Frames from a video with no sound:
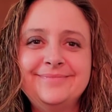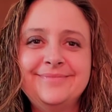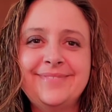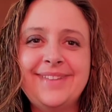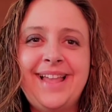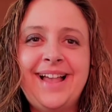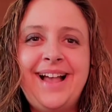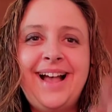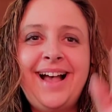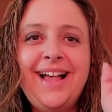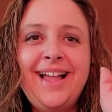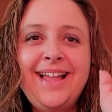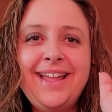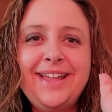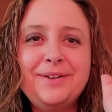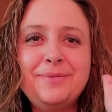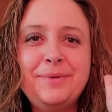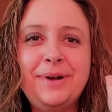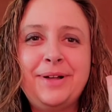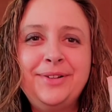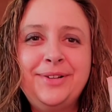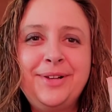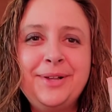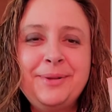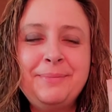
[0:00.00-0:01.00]
Hi,
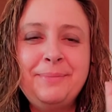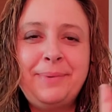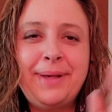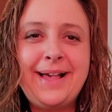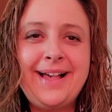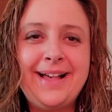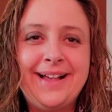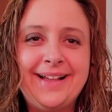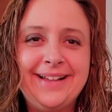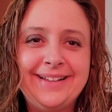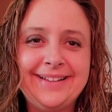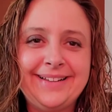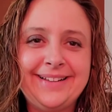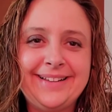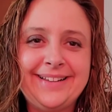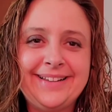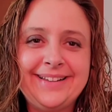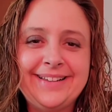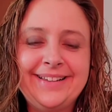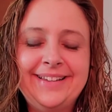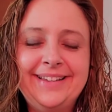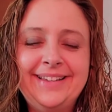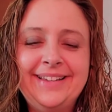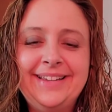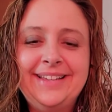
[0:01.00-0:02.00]
welcome back.
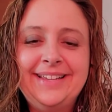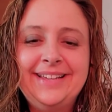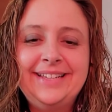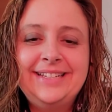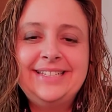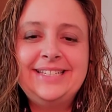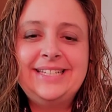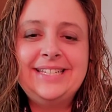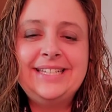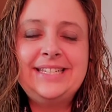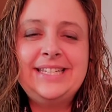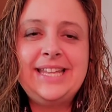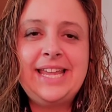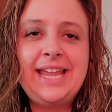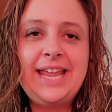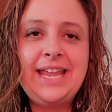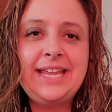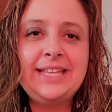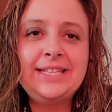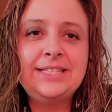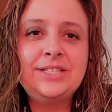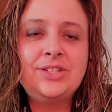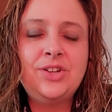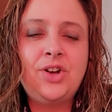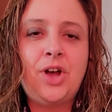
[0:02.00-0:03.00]
Today's
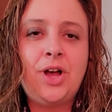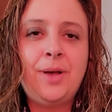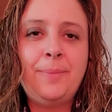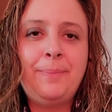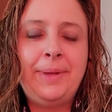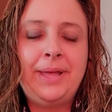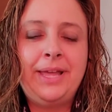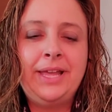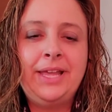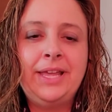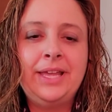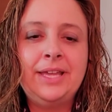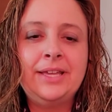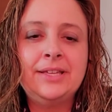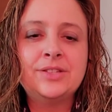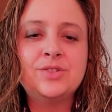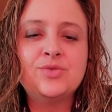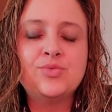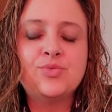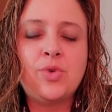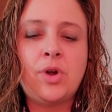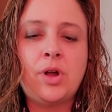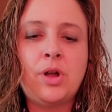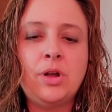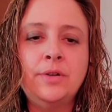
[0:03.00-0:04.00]
topic is
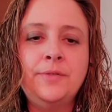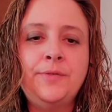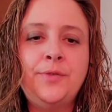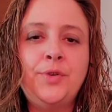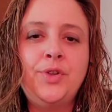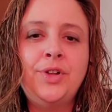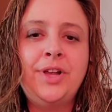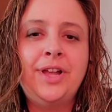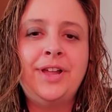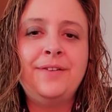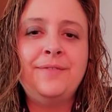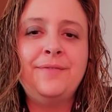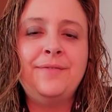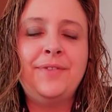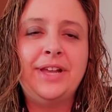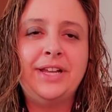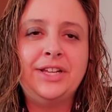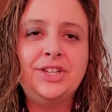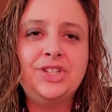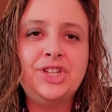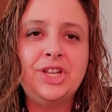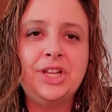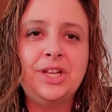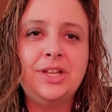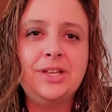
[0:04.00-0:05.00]
wrongful
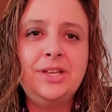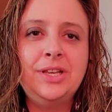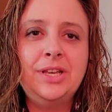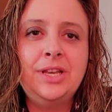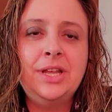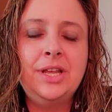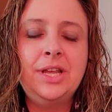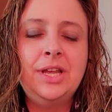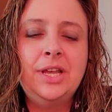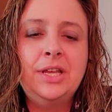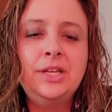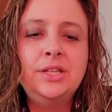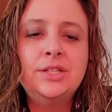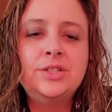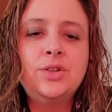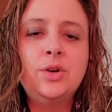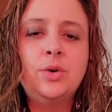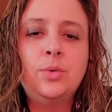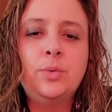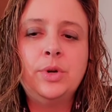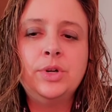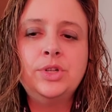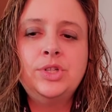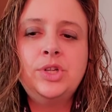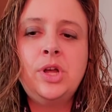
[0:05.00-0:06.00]
conviction. So
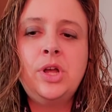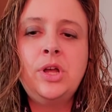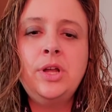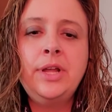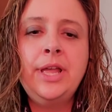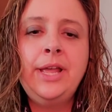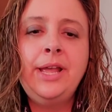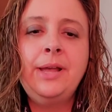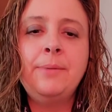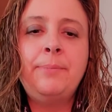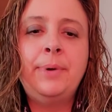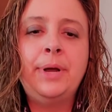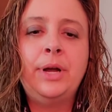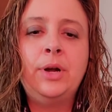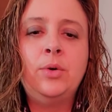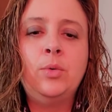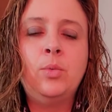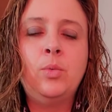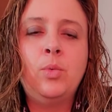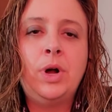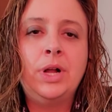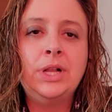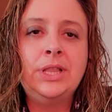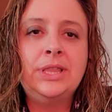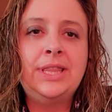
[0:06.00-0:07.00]
we're talking about
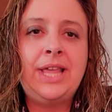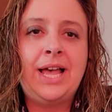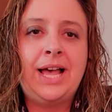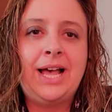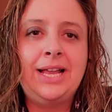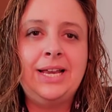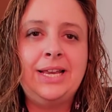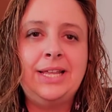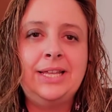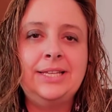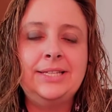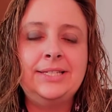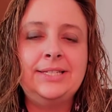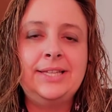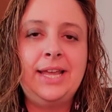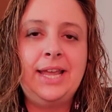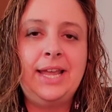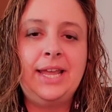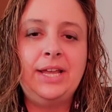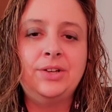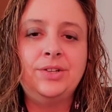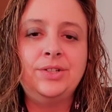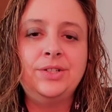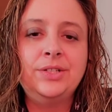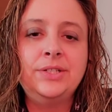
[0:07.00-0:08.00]
what that
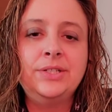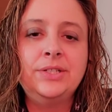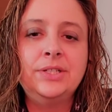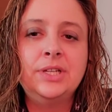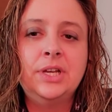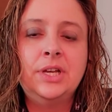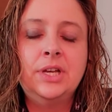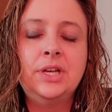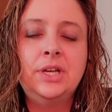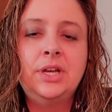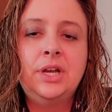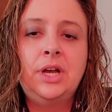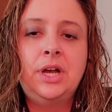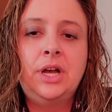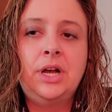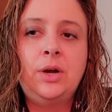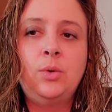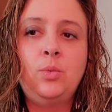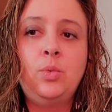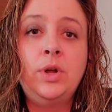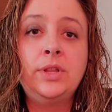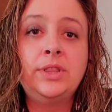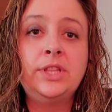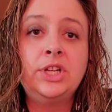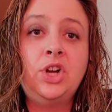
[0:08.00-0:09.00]
entails,
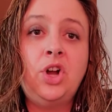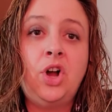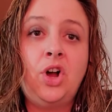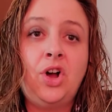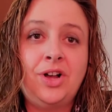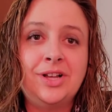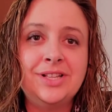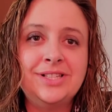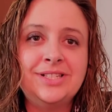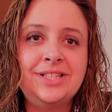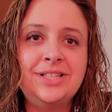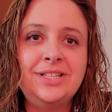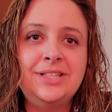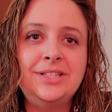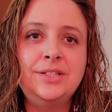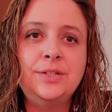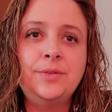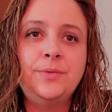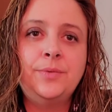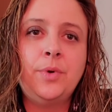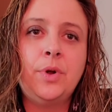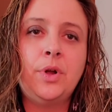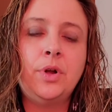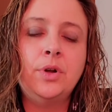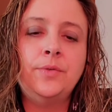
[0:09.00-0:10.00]
what the causes of
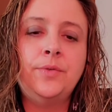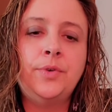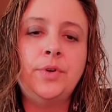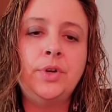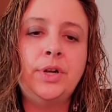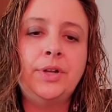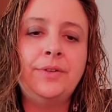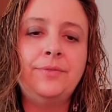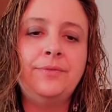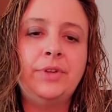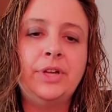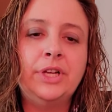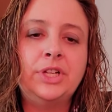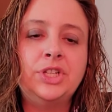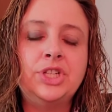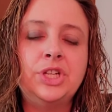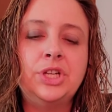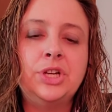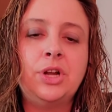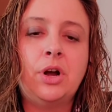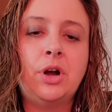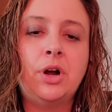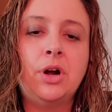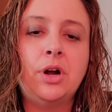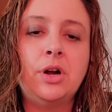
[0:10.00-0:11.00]
wrongful conviction
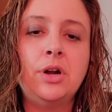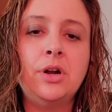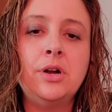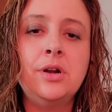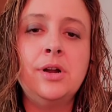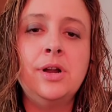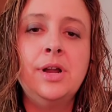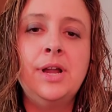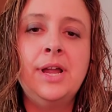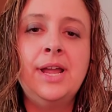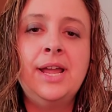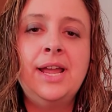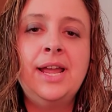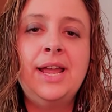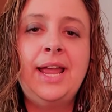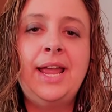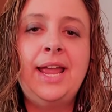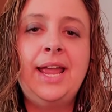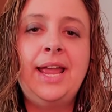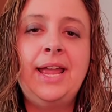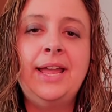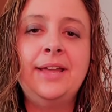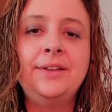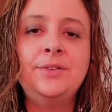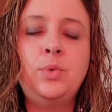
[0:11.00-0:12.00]
are,
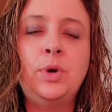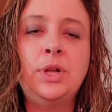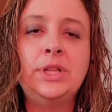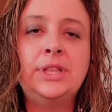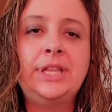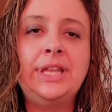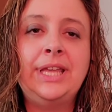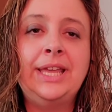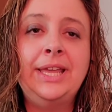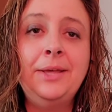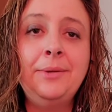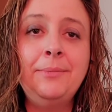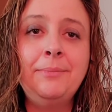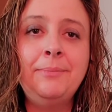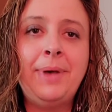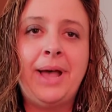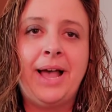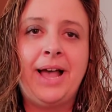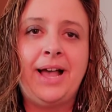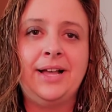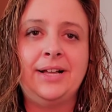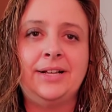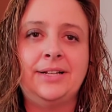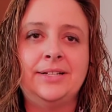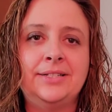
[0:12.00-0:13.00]
and what the
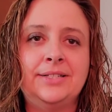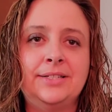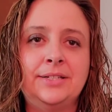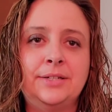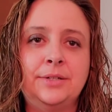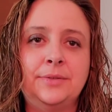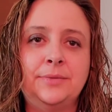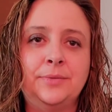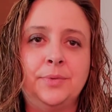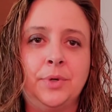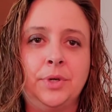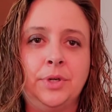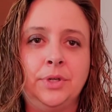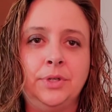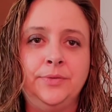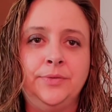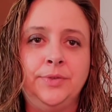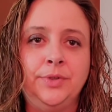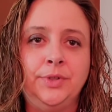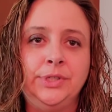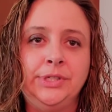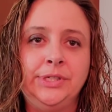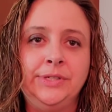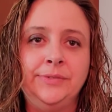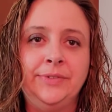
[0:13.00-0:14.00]
impacts of wrongful
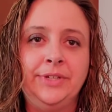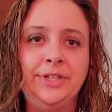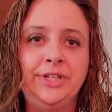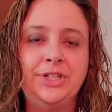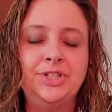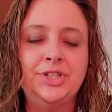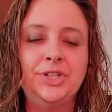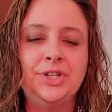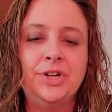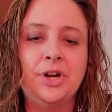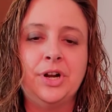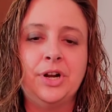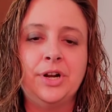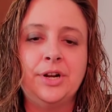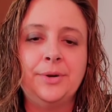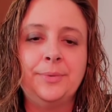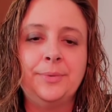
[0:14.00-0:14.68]
conviction are.